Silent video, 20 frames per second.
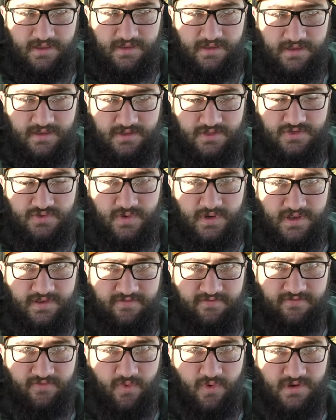in
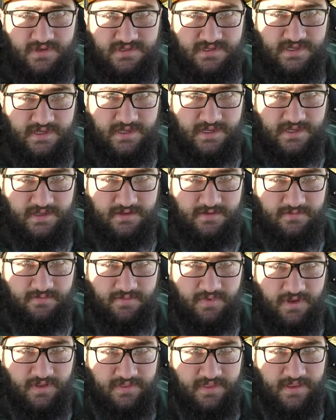2014,
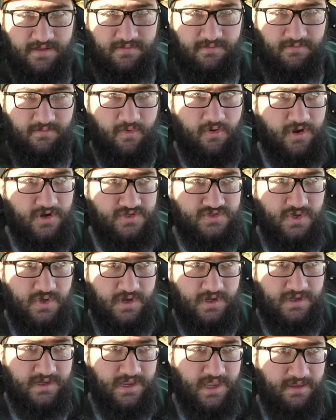but then more
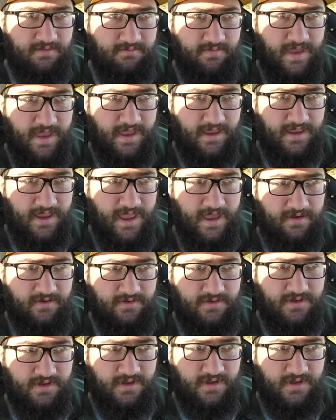talk came back out